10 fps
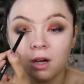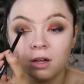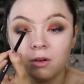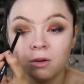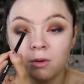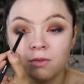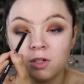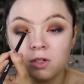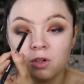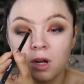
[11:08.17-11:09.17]
I don't know if I
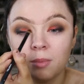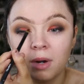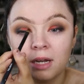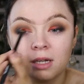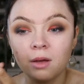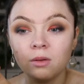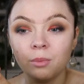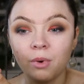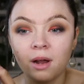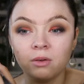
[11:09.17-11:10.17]
should try blend out the
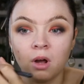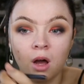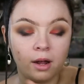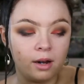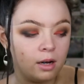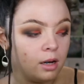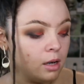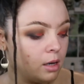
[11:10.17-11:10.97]
brown higher.